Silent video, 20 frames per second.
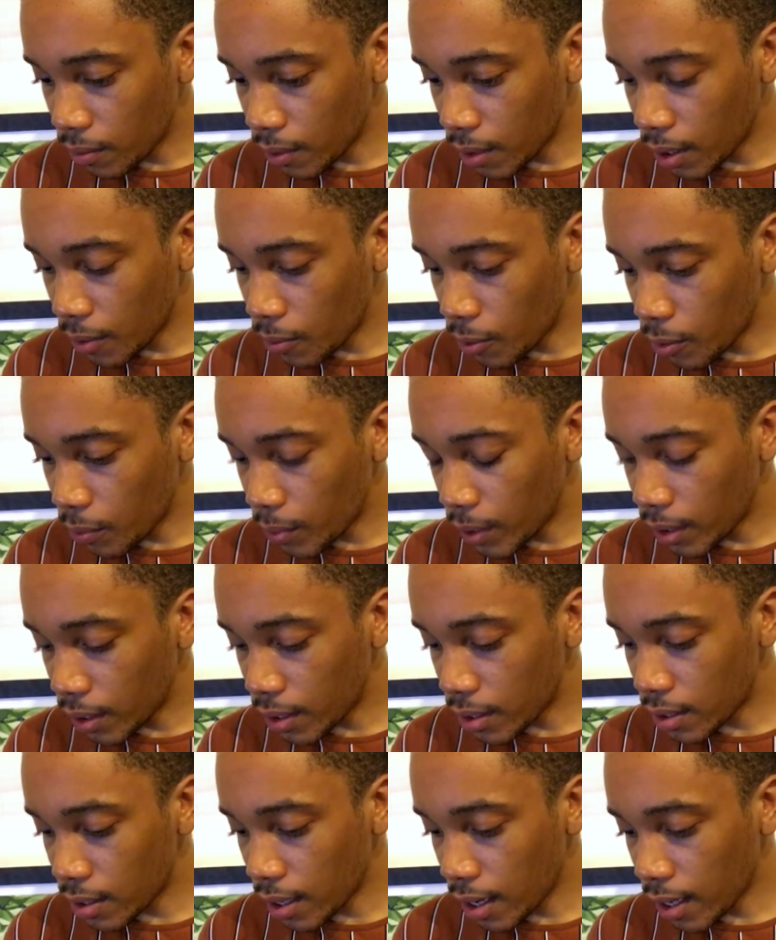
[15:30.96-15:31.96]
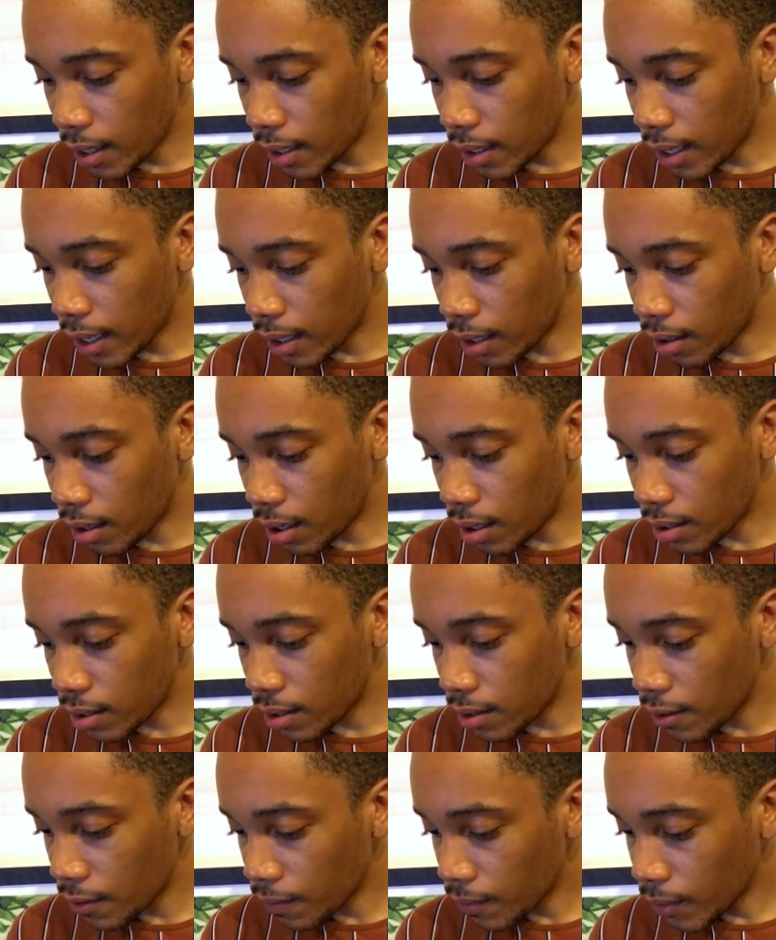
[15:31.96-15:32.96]
it would be decided at
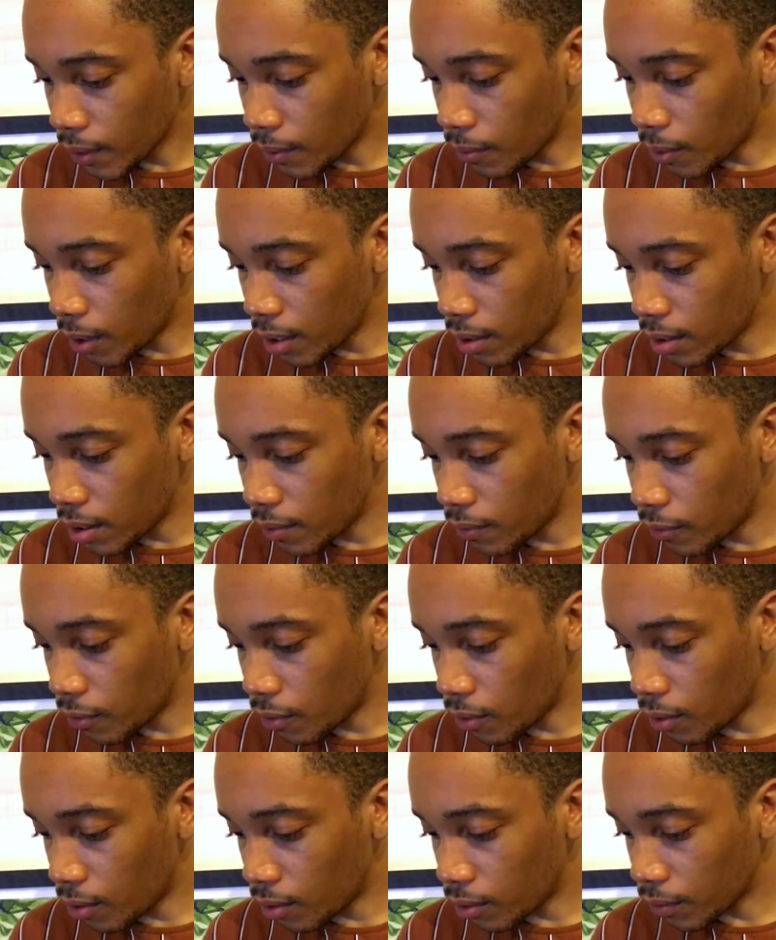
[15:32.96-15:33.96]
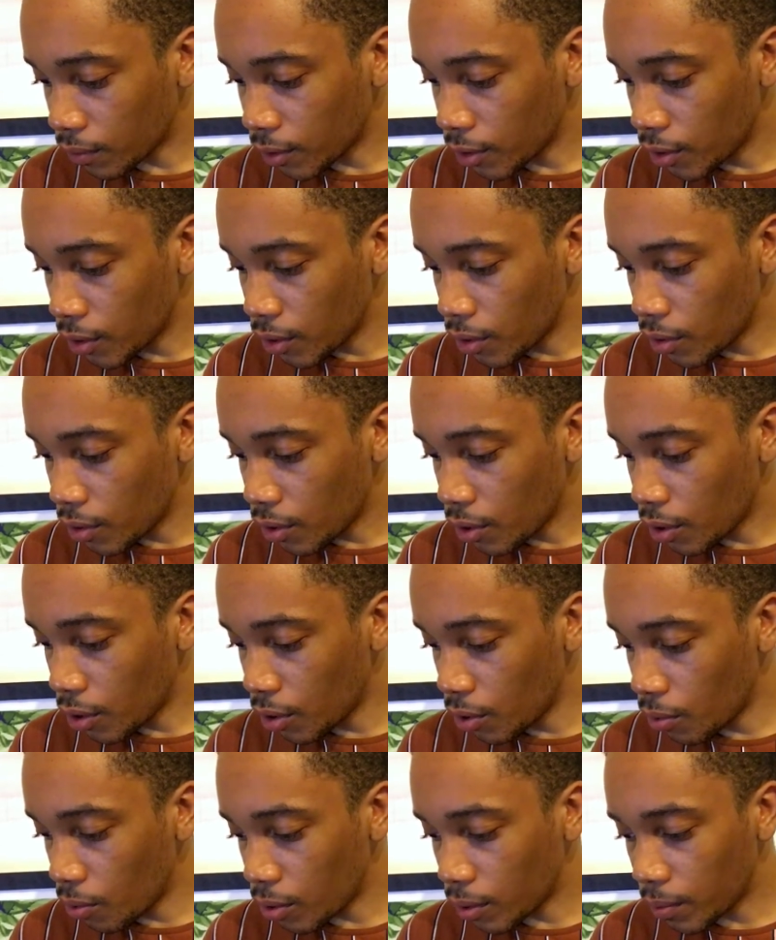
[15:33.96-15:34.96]
last, once and for all,
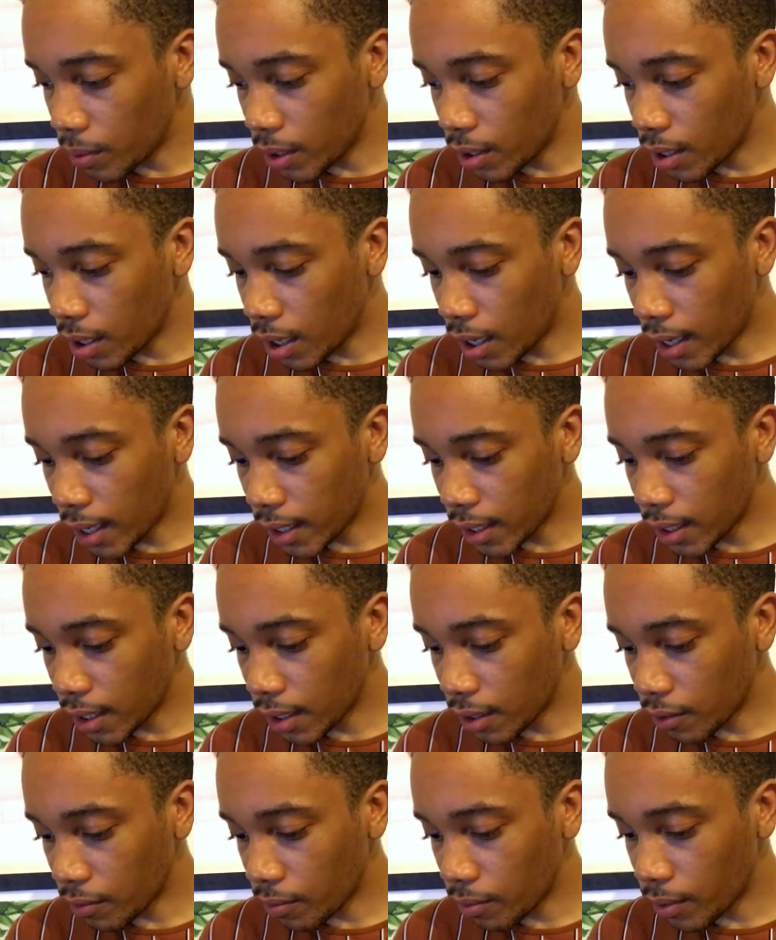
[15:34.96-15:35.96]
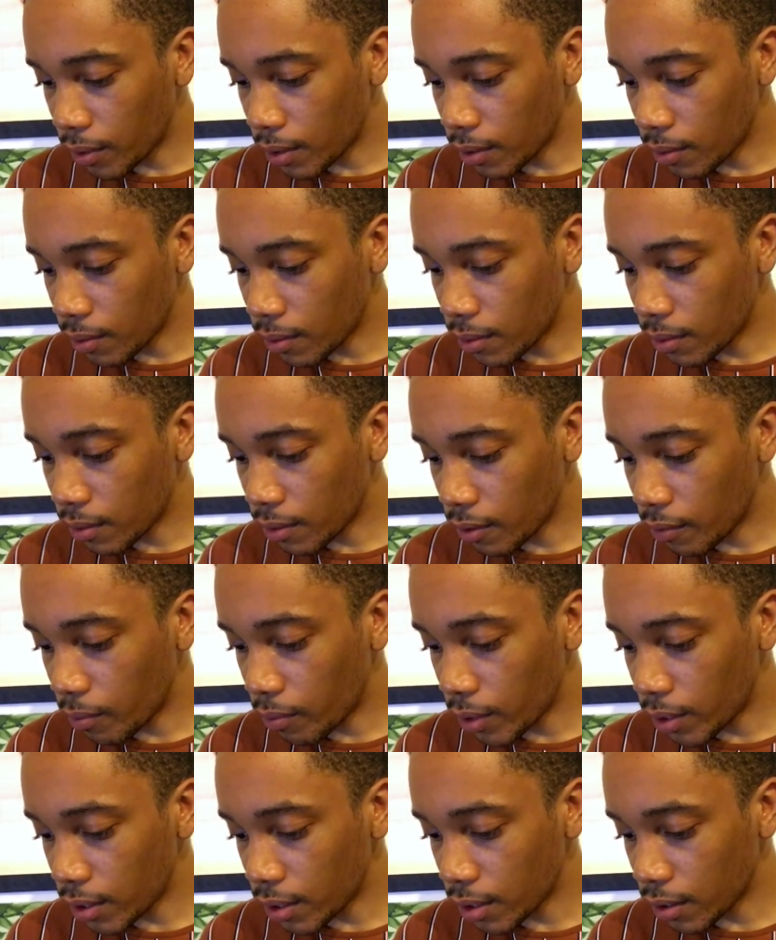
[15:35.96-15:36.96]
who would be the High King of
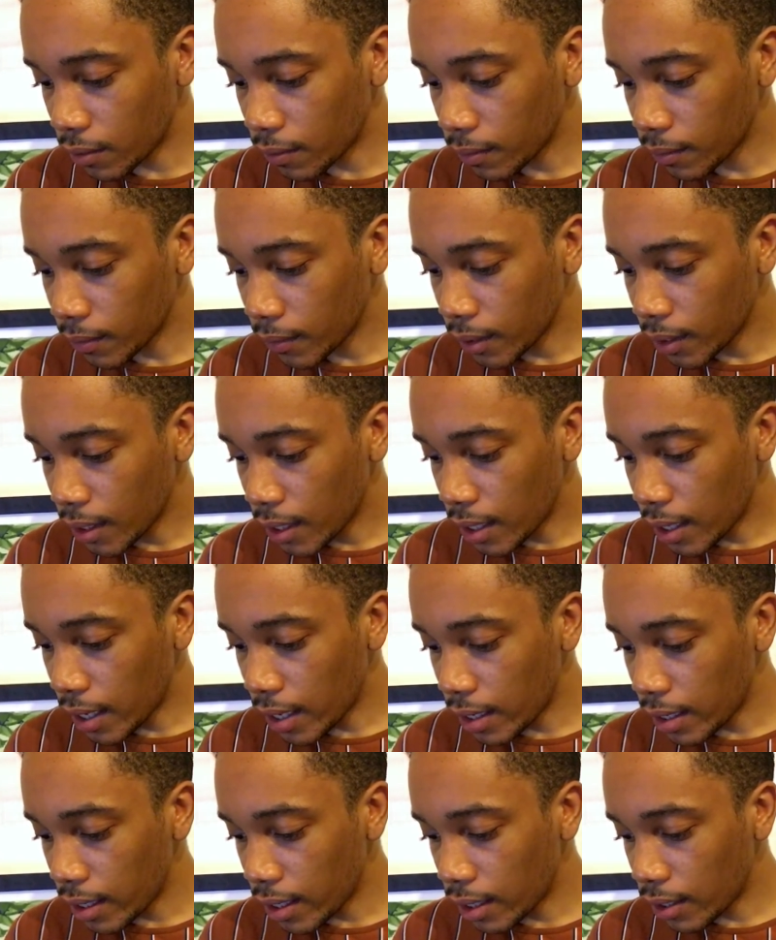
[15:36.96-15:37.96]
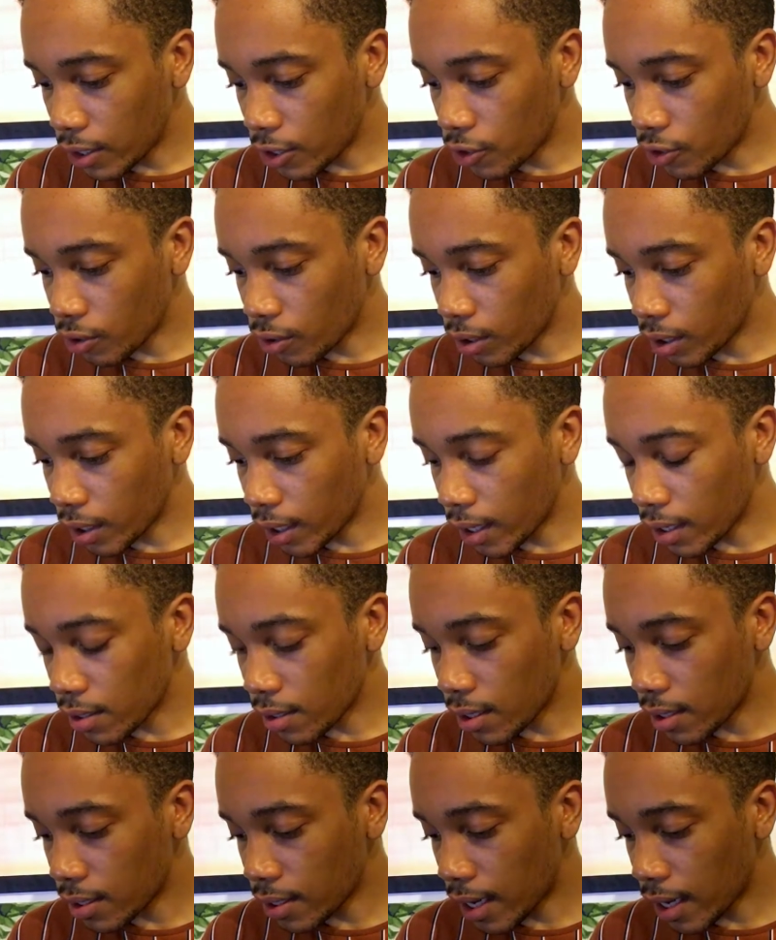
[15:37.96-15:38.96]
Britain and lead the struggle
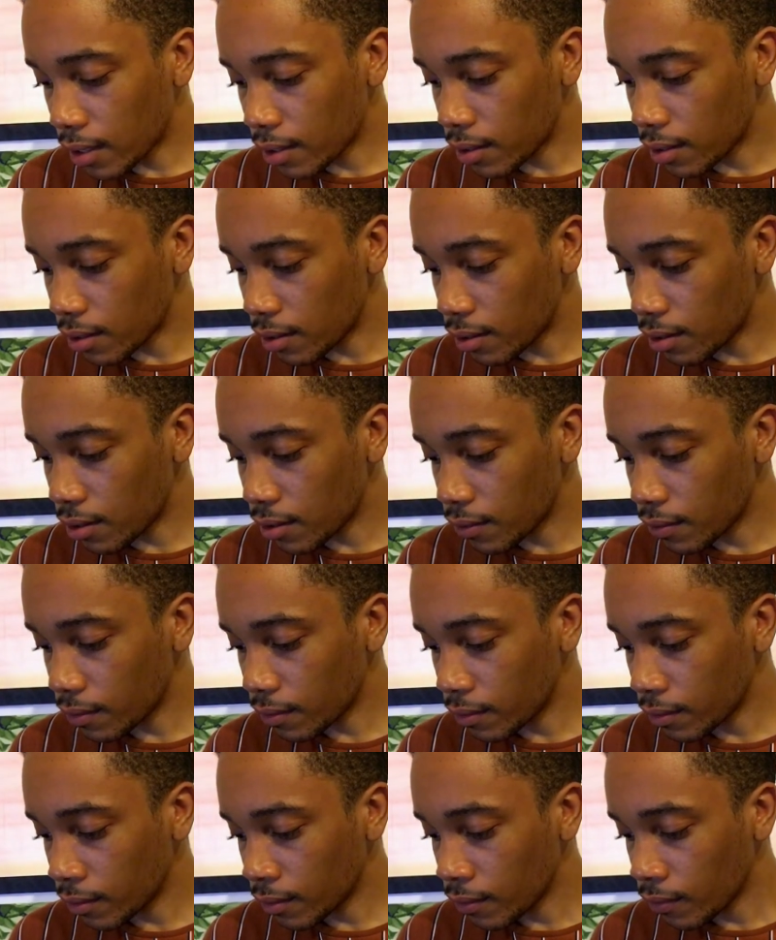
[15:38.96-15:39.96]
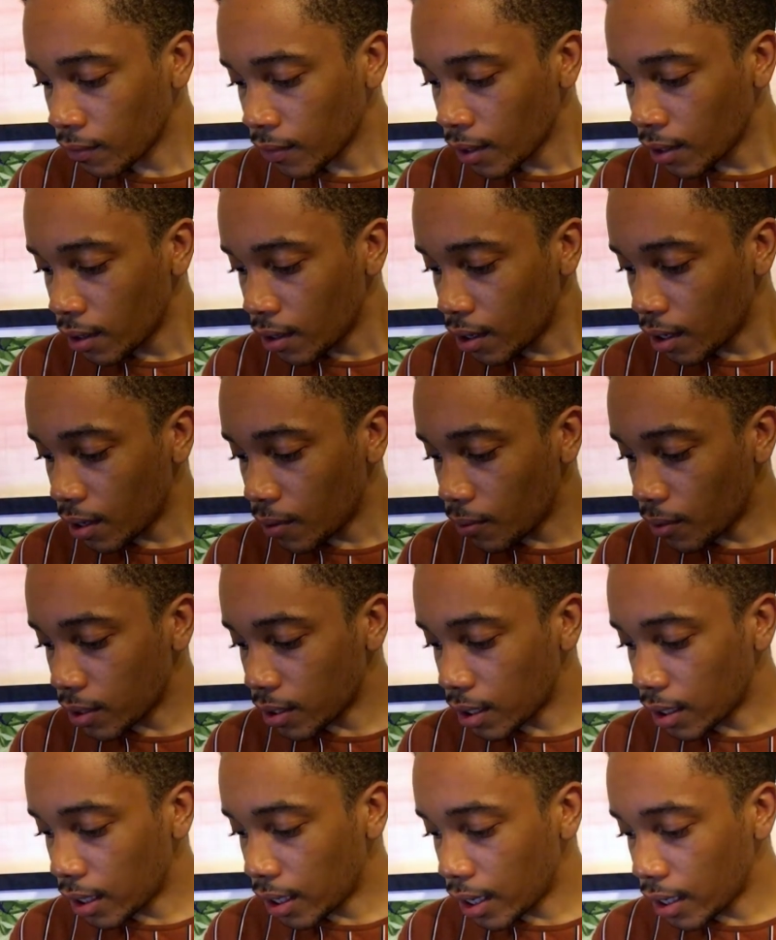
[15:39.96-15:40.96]
against the Saxons. It was
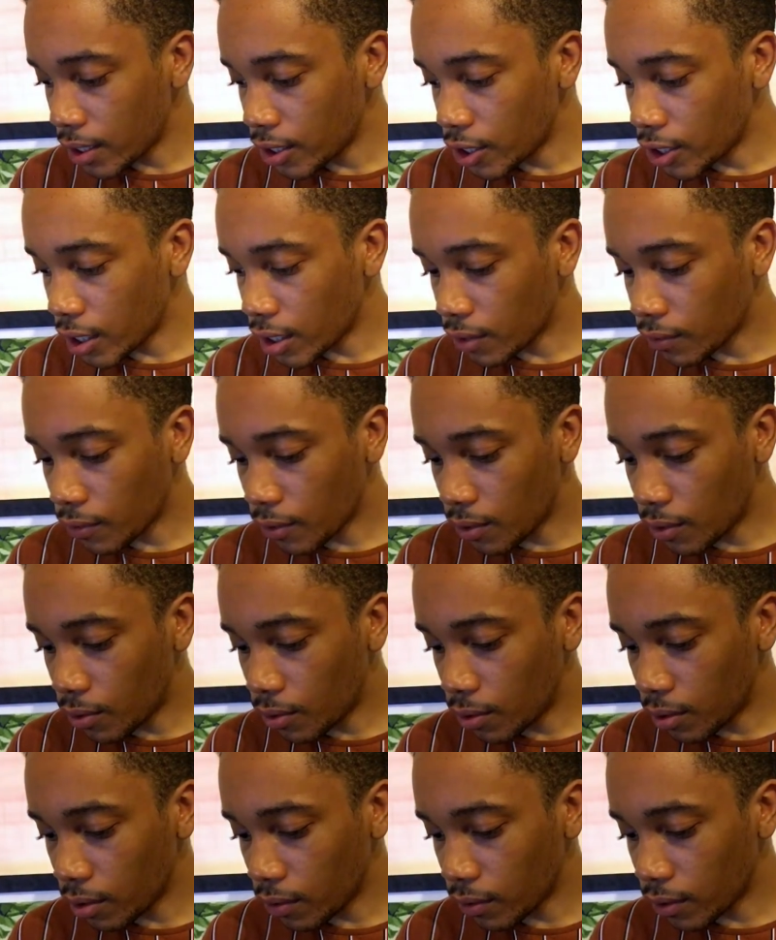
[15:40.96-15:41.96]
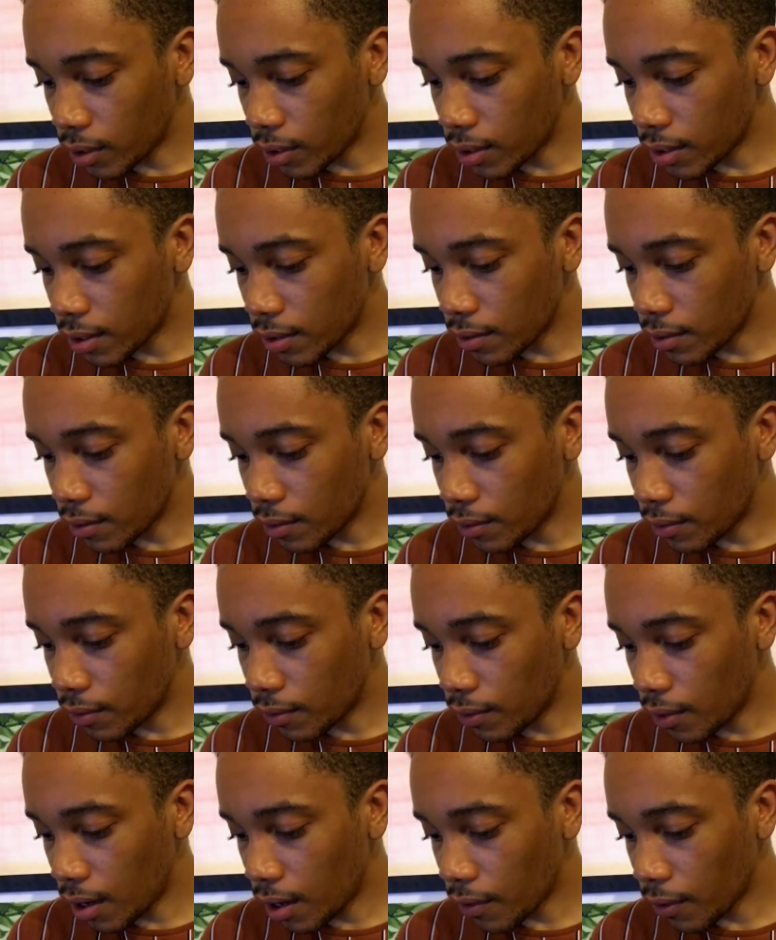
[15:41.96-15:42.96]
the last chance for all of us.
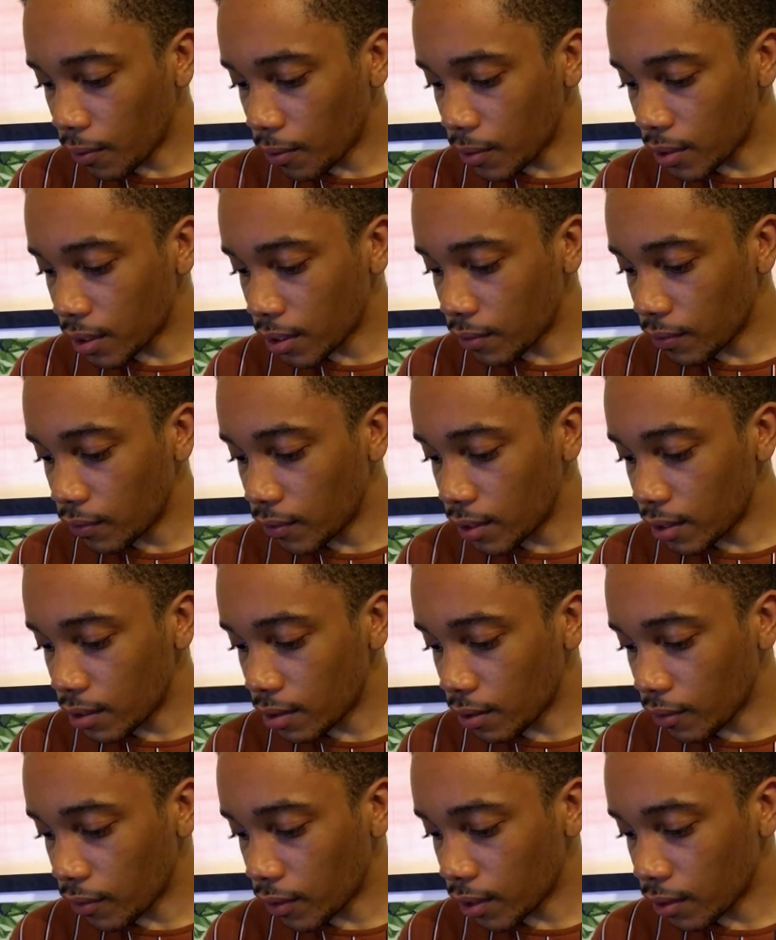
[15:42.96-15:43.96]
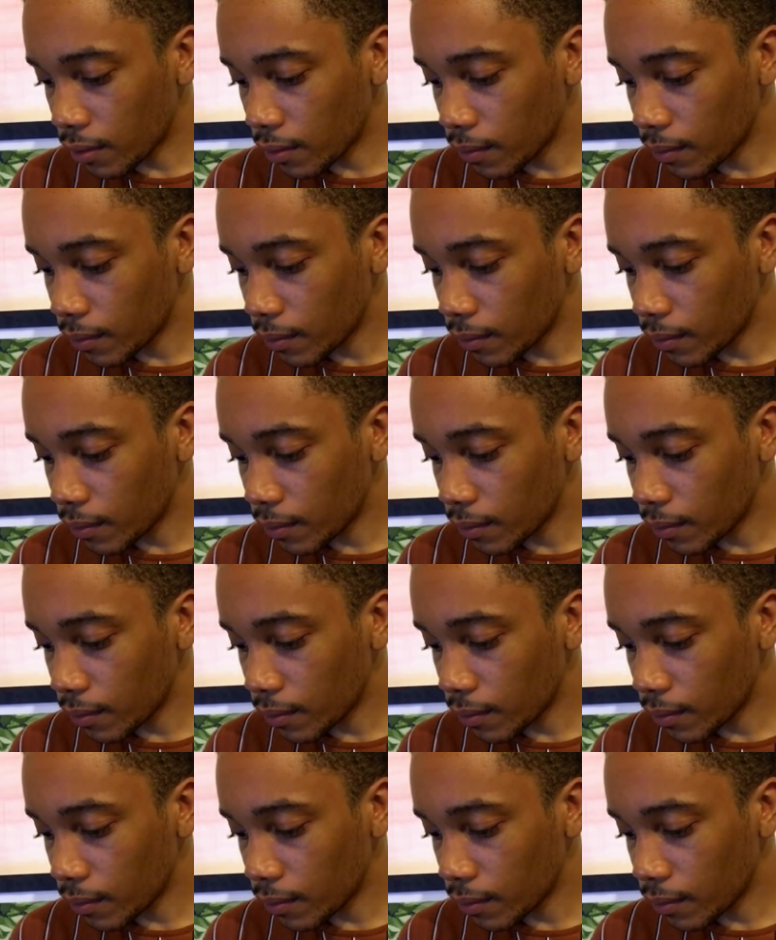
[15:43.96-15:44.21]
Father was convinced of it.